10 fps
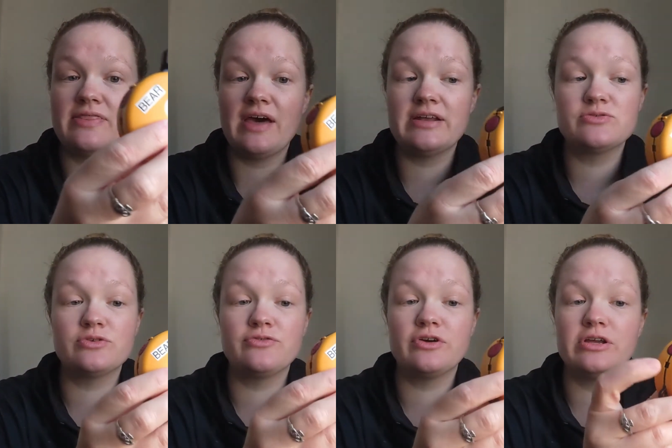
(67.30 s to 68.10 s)
that is
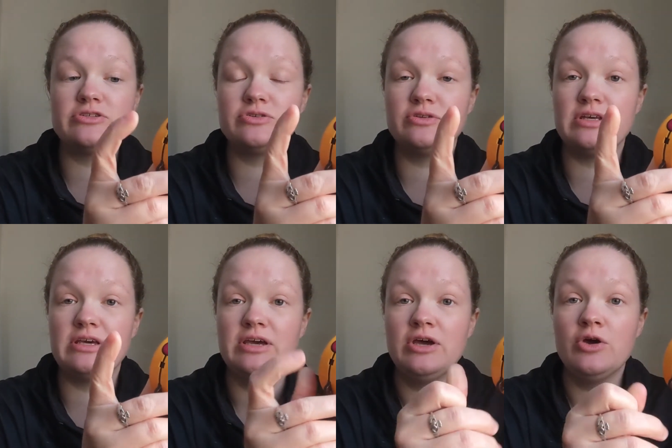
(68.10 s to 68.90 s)
referring to
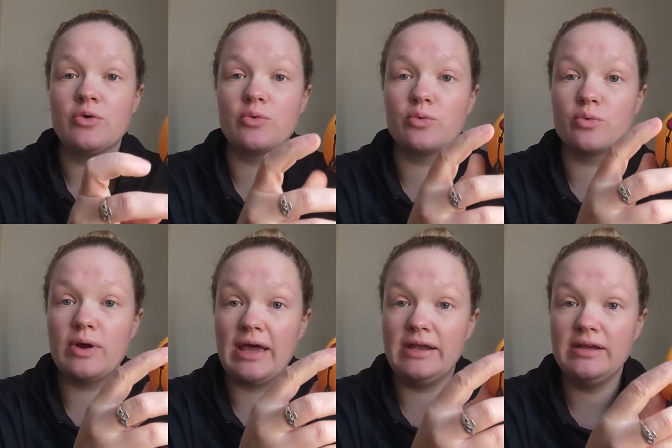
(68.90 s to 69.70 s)
the
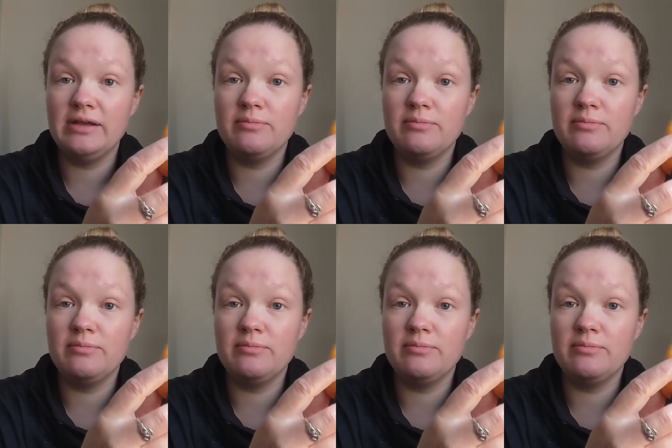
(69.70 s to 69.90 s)
red